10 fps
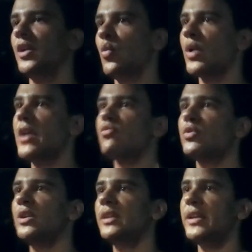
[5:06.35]
What I
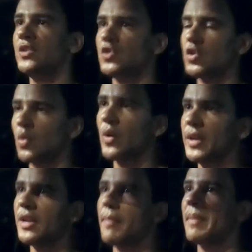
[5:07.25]
really
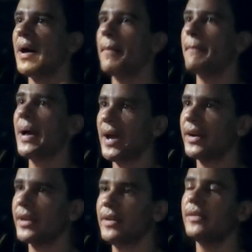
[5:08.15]
enjoyed about Mac,
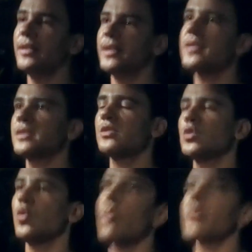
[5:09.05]
and this is
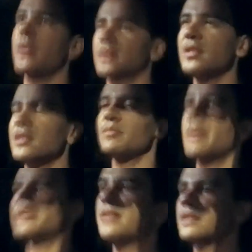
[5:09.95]

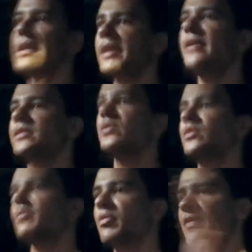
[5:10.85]
beginning to lean into
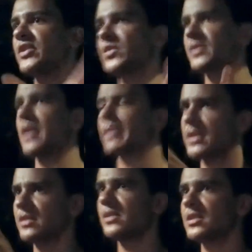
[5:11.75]
the professional setting, but
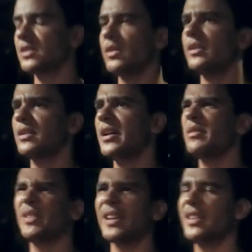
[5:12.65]
this is still in kind of
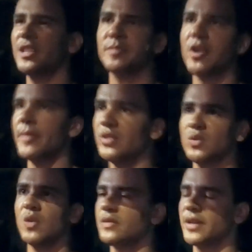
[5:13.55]
like the experimental
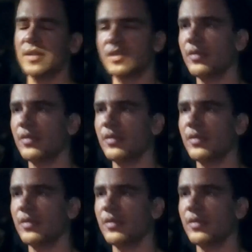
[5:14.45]
context of